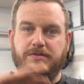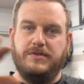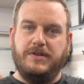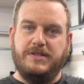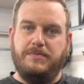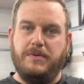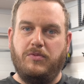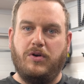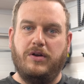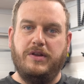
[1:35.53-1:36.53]
so it's a bit
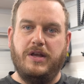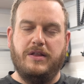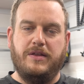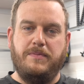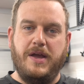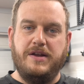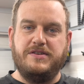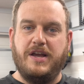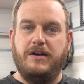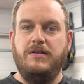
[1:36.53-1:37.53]
more on the pH
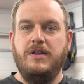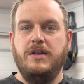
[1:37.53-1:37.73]
scale.